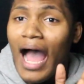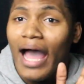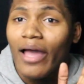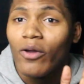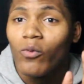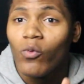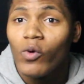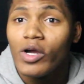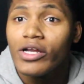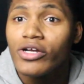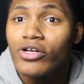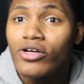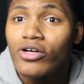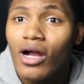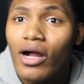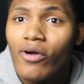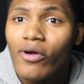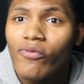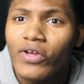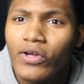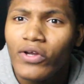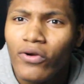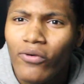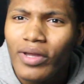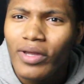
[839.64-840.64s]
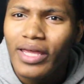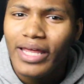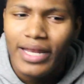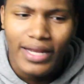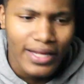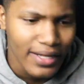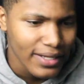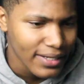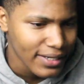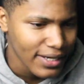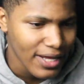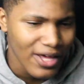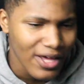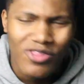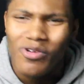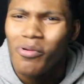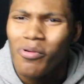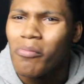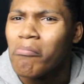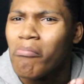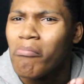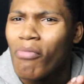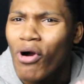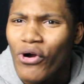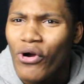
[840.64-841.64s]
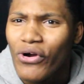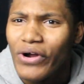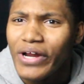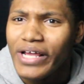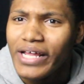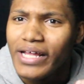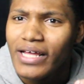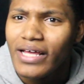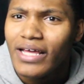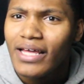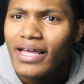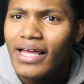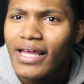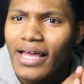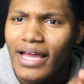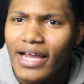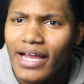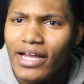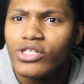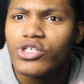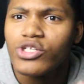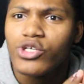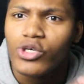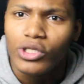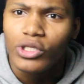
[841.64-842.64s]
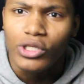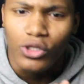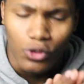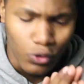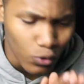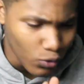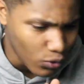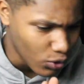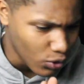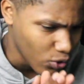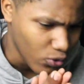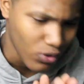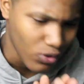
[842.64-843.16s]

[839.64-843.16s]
I wonder, are we gonna get another Marty interlude,